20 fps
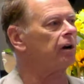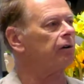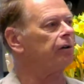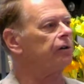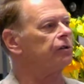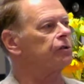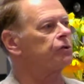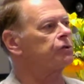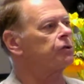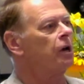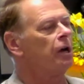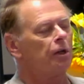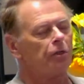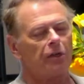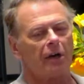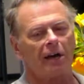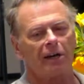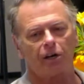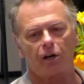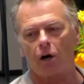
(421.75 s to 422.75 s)
is,
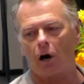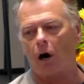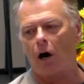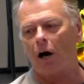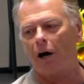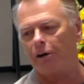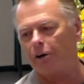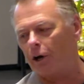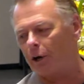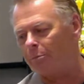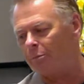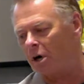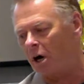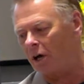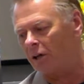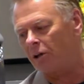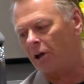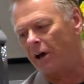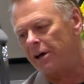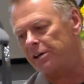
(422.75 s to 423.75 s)
Thank God I'm
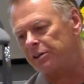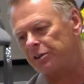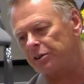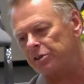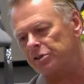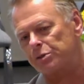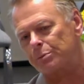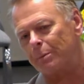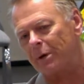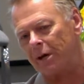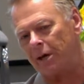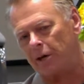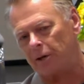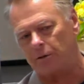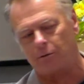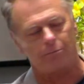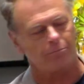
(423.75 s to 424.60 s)
not like this man.